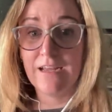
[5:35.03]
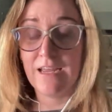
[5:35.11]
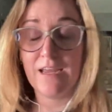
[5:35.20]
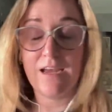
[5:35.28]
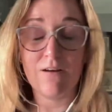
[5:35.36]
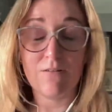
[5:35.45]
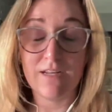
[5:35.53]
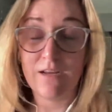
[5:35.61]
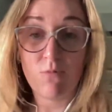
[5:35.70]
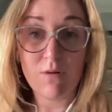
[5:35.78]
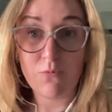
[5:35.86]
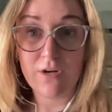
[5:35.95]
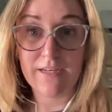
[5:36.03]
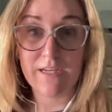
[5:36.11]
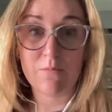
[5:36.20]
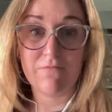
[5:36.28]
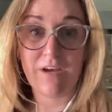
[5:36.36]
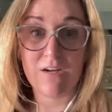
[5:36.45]
And at one point,
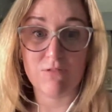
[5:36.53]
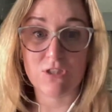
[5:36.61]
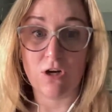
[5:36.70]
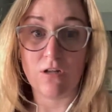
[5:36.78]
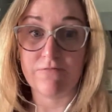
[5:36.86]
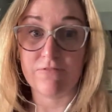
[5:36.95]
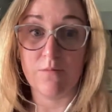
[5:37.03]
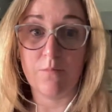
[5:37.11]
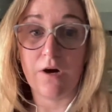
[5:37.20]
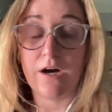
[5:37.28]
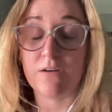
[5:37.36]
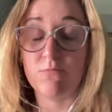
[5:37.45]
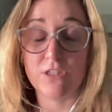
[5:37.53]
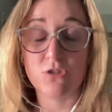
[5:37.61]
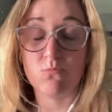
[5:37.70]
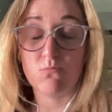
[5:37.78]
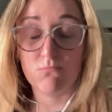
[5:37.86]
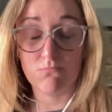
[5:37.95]
Nick Pivetta was called for a balk, which
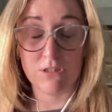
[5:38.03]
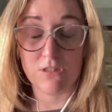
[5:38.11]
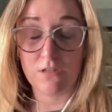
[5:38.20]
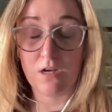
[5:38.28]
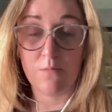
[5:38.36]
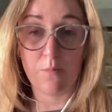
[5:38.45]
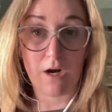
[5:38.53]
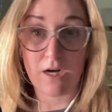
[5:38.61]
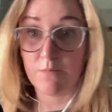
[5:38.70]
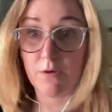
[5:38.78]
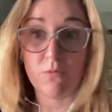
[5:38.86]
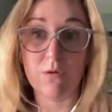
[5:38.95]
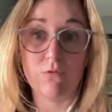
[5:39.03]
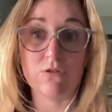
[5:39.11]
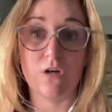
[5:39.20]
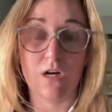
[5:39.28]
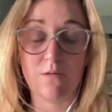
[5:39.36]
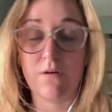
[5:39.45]
would not a balk, but we will
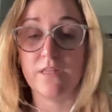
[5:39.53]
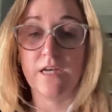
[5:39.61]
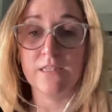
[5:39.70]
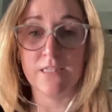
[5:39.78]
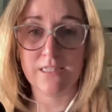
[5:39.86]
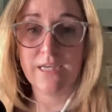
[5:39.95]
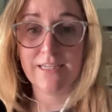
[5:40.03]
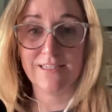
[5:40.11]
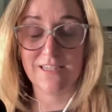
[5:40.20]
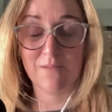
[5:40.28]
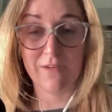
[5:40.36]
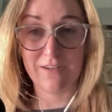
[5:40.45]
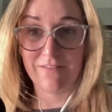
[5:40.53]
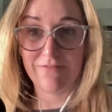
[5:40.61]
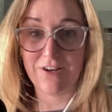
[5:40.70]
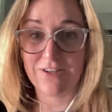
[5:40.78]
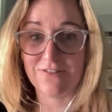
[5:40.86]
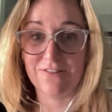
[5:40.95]
talk about that in the second segment of
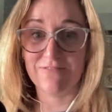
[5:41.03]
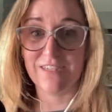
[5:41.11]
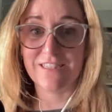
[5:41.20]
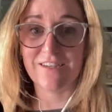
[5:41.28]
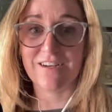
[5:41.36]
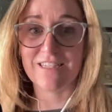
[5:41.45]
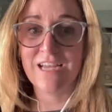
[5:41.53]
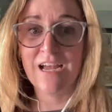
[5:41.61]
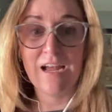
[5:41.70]
Locked On Red Sox.